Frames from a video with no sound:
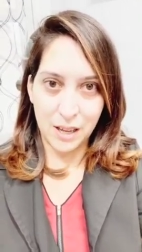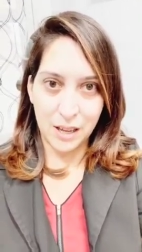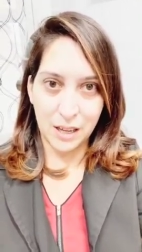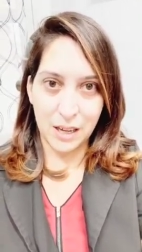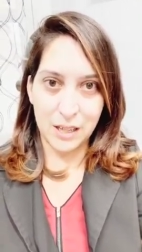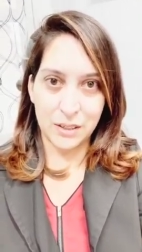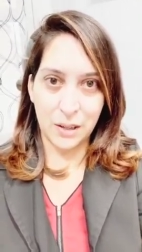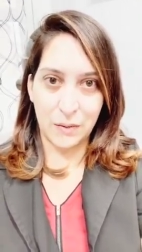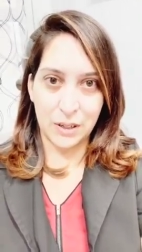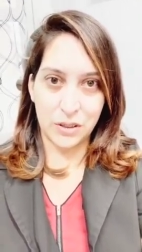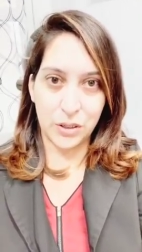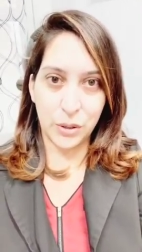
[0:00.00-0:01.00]
Because if I
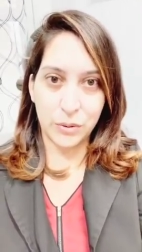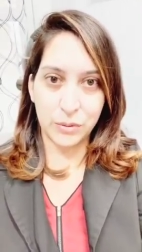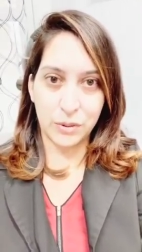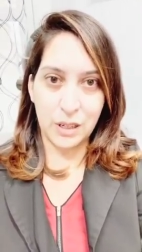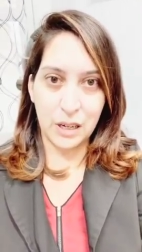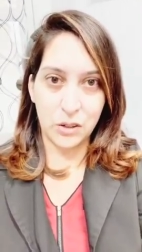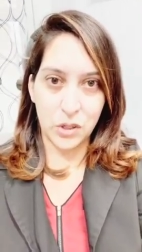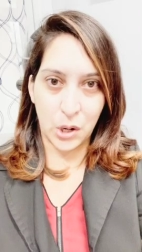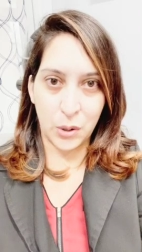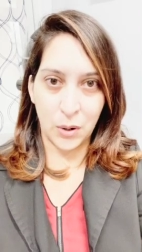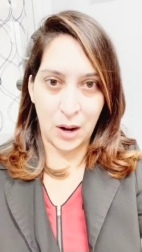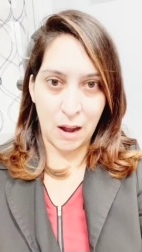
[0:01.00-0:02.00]
still need a
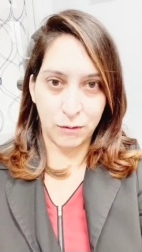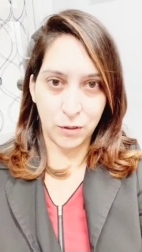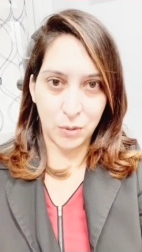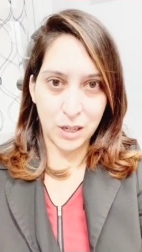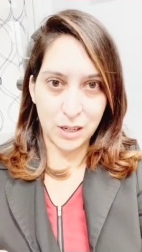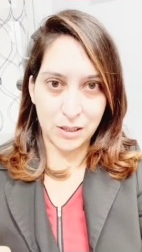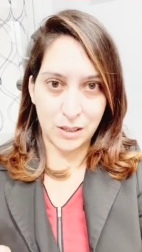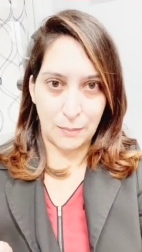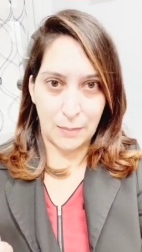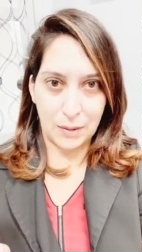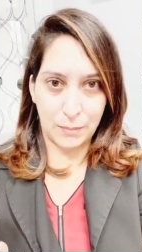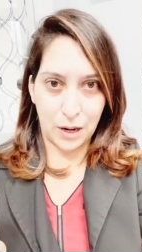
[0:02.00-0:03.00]
toner afterwards, then I
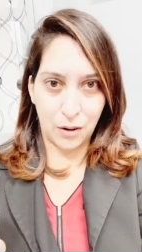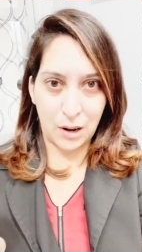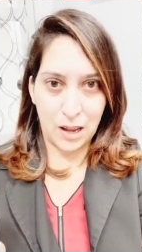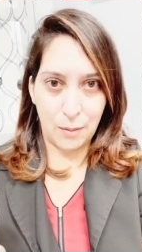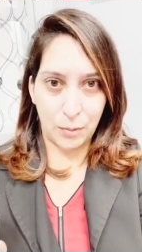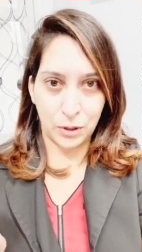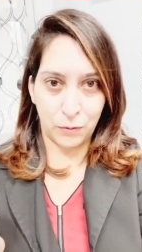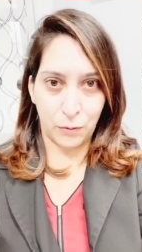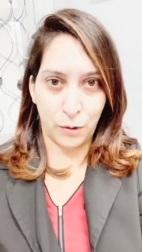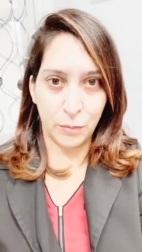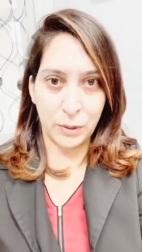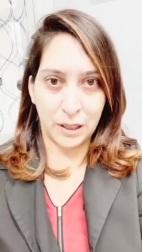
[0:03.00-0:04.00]
may be better able to
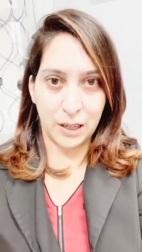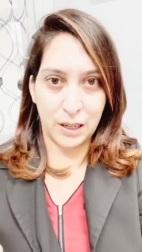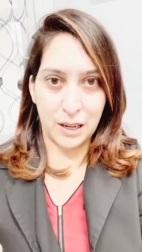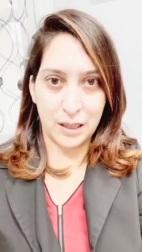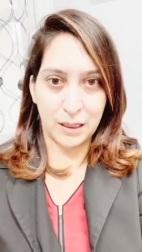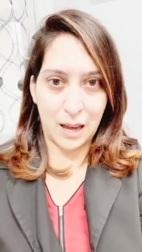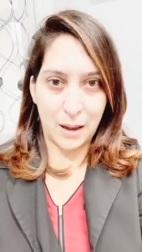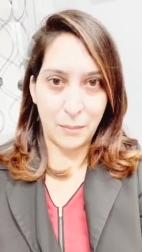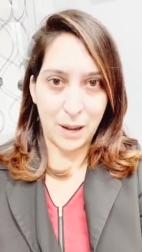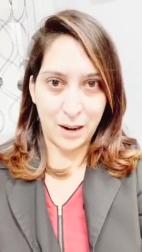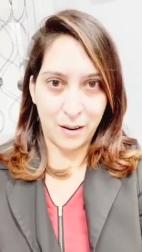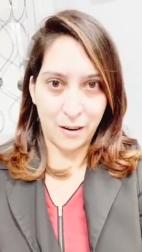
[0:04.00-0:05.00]
formulate in that
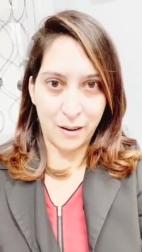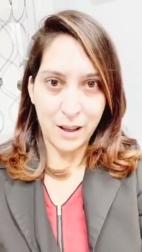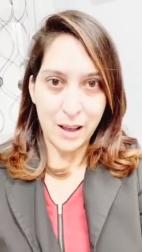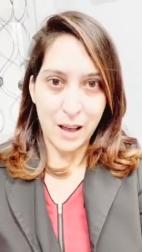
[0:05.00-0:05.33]
manner.